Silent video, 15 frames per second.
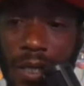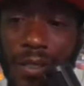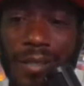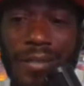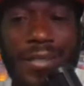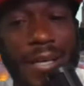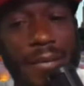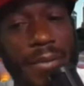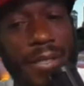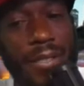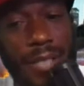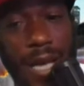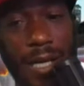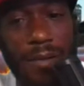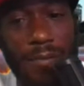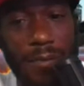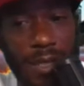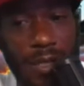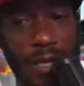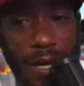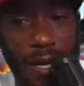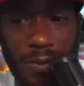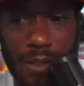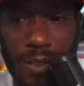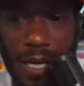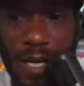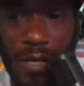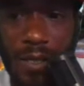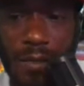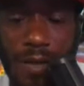You can't be attacking media every
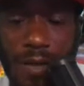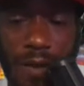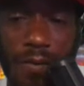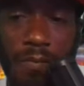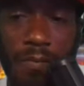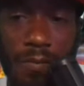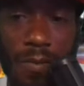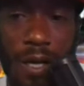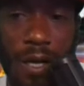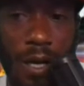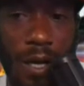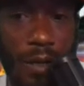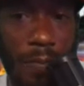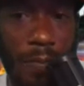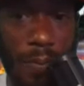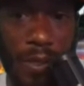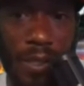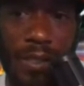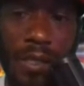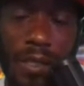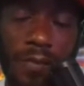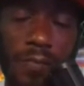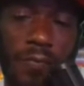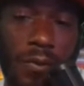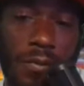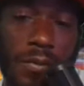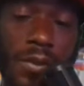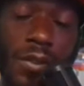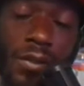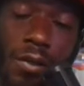time they don't have an opinion that
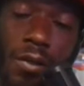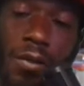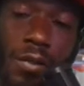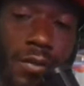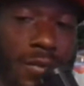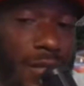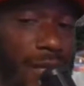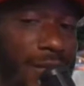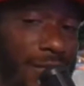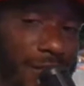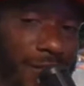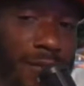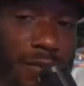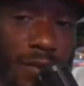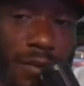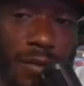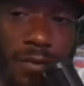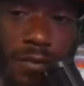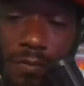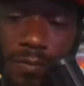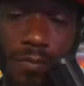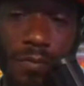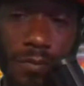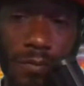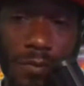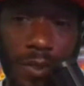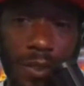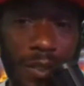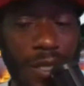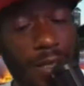conforms to yours. That's,
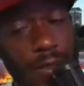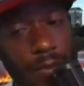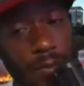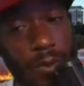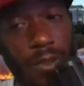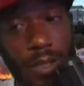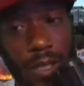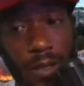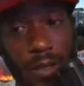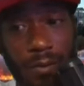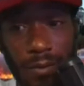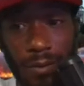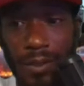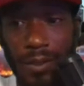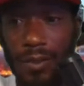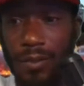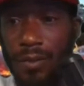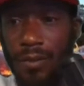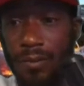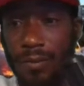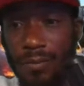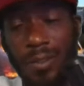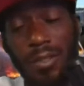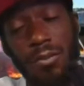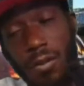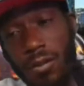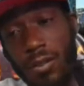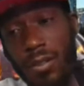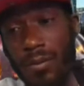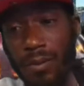like, come on now. Easy. We
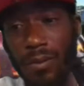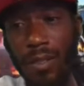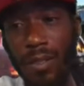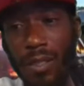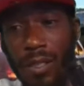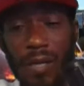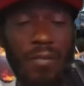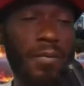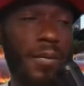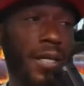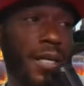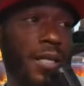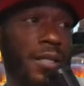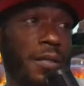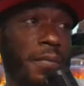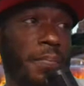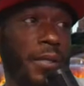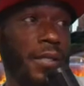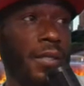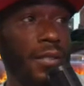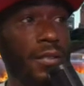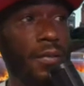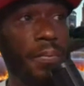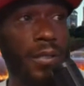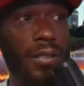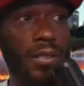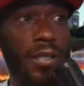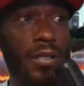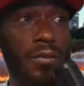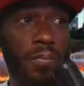grown up. Everybody got an opinion. It's
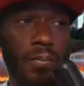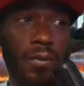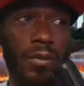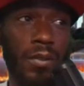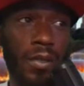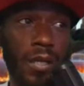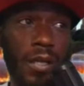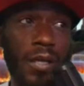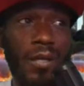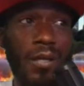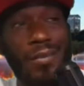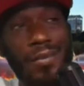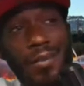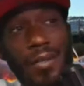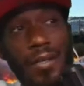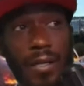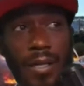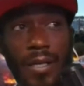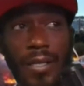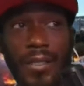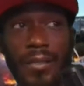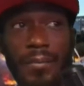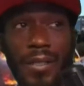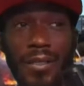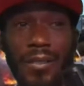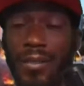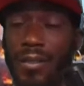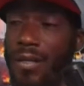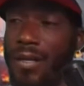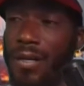opinion that is for. Like, I ain't about to
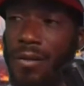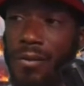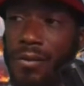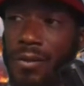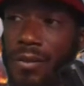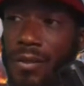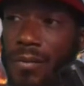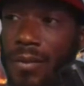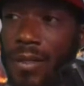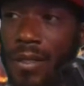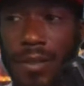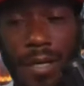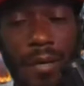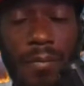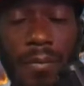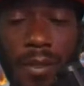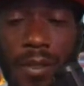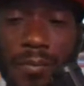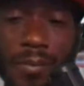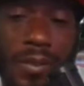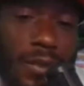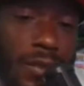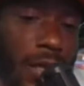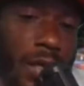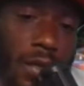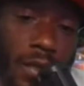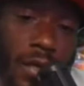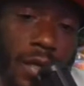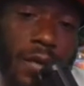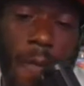get down on you, nothing like that. But I'm just
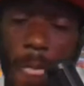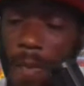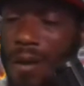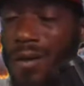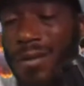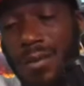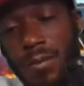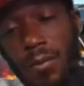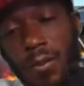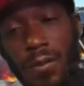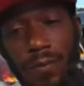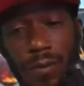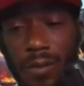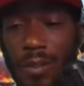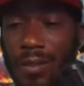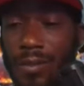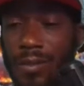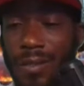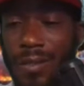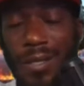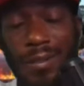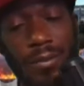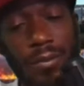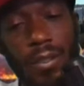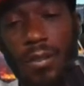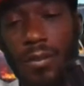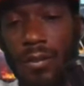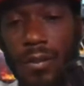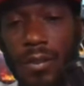saying, like, come on, bro. That's kind of crazy.